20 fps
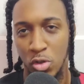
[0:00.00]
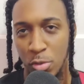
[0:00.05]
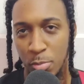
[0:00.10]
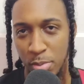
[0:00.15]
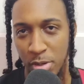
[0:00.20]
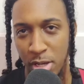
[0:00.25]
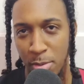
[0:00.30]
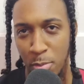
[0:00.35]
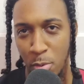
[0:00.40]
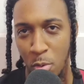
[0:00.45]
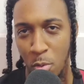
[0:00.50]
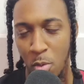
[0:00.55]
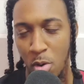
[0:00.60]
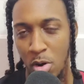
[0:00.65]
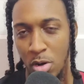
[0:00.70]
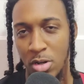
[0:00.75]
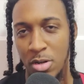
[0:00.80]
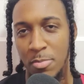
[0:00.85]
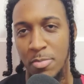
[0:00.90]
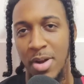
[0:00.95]
good, people?
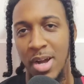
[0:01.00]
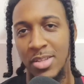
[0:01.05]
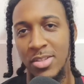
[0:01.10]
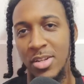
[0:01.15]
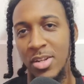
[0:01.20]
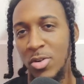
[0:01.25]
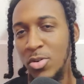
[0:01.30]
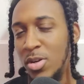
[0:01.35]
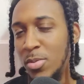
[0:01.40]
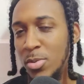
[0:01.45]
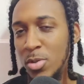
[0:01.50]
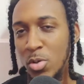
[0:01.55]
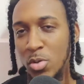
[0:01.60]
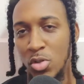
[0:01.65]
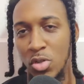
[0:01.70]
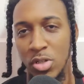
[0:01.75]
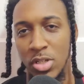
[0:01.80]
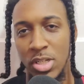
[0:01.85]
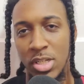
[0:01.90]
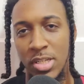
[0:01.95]
Welcome back to the
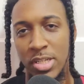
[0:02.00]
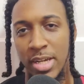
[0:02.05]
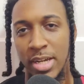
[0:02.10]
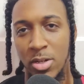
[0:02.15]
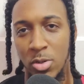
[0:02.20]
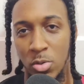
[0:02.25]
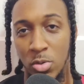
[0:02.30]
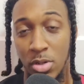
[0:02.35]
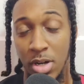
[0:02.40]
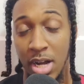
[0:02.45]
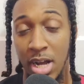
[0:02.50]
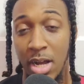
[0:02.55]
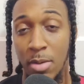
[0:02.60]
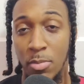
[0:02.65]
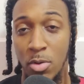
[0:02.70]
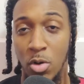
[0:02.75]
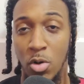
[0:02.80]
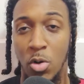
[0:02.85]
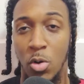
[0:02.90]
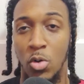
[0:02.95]
Crypto Jugging channel. I
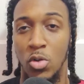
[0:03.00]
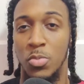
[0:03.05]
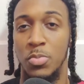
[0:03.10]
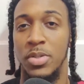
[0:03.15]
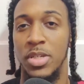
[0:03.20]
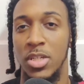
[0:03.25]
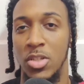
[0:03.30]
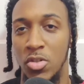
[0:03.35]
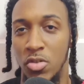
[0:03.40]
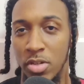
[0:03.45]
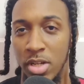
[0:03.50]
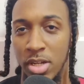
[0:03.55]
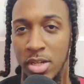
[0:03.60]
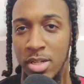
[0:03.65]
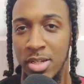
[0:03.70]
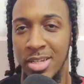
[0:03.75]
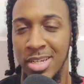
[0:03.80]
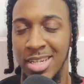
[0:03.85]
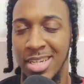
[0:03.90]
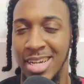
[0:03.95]
am your host, Big
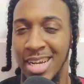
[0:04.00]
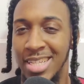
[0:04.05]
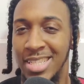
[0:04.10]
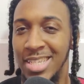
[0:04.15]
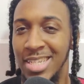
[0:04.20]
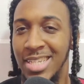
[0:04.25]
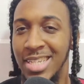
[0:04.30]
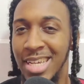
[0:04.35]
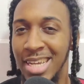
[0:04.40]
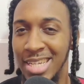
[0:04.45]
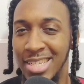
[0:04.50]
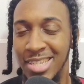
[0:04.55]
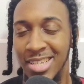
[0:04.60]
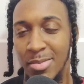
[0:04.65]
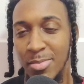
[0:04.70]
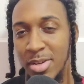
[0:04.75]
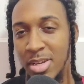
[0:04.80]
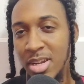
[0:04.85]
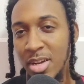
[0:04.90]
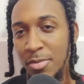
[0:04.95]
Dre, and today is
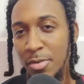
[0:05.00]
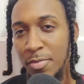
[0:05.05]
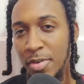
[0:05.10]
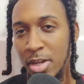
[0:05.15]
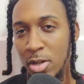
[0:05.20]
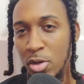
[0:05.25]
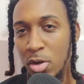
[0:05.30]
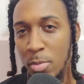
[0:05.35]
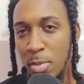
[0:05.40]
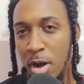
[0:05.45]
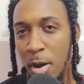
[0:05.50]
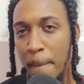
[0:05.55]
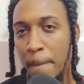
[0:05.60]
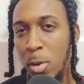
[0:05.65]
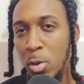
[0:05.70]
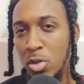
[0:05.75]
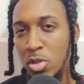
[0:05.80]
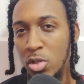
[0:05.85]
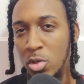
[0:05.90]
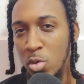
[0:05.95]
going to be another video about
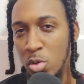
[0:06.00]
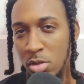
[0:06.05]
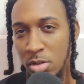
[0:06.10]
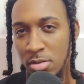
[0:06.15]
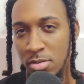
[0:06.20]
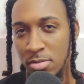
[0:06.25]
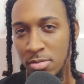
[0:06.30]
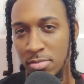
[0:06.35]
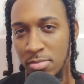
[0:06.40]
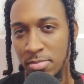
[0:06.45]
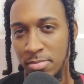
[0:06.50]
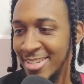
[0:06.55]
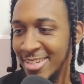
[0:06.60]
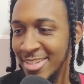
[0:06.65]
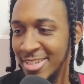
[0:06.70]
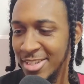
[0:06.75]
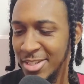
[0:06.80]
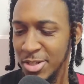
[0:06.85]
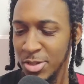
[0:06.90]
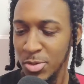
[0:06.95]
Boss Token.
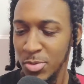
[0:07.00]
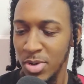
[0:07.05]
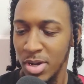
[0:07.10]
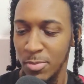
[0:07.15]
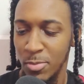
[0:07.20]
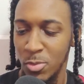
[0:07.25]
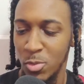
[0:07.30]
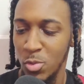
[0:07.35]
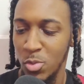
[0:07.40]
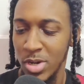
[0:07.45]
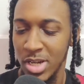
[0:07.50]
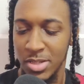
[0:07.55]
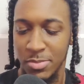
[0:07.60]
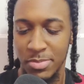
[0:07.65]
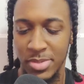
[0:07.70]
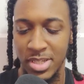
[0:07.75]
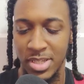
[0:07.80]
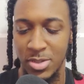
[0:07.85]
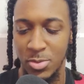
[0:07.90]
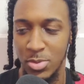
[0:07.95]
You know, I'm always
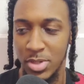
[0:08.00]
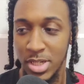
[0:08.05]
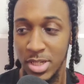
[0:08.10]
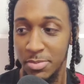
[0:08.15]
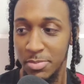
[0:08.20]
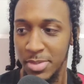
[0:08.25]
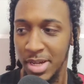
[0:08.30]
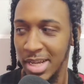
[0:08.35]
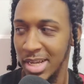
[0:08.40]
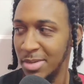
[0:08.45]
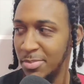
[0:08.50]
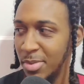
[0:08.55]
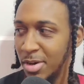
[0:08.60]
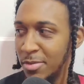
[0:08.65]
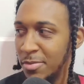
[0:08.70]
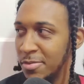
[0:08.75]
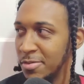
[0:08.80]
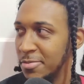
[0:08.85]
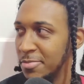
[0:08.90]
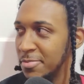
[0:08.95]
messing with this mic,
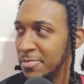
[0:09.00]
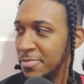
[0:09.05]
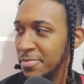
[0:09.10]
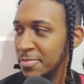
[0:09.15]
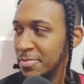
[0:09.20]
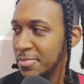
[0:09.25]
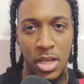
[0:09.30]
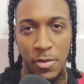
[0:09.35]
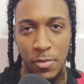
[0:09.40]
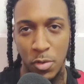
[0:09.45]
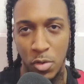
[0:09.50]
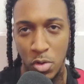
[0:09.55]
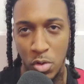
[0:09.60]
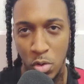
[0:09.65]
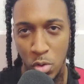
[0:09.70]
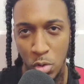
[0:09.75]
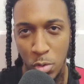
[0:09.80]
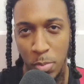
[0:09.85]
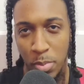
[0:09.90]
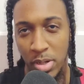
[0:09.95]
bruv. If you're
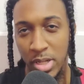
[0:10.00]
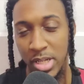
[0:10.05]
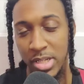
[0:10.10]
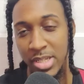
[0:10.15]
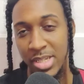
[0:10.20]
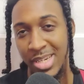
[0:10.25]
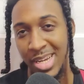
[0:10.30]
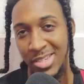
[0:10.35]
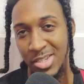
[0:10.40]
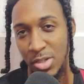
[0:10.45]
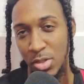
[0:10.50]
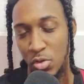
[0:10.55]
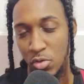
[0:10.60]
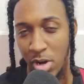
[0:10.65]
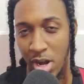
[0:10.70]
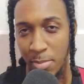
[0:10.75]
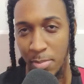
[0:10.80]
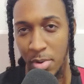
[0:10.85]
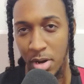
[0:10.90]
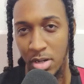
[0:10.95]
new, please hit that
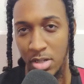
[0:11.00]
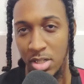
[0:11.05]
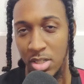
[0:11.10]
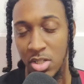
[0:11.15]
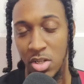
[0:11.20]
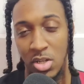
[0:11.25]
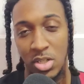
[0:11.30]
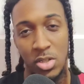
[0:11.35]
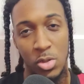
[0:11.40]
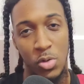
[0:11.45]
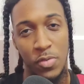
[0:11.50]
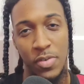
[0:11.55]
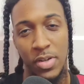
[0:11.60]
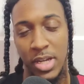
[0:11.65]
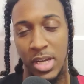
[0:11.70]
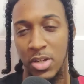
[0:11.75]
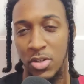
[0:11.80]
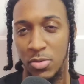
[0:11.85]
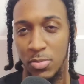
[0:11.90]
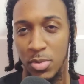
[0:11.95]
subscribe button and turn your
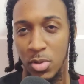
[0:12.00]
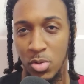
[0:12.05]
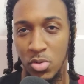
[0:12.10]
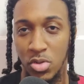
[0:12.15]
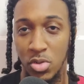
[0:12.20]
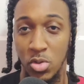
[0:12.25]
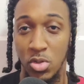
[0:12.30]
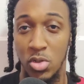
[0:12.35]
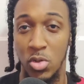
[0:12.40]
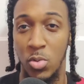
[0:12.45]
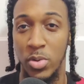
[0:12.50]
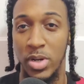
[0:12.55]
notification bell so you know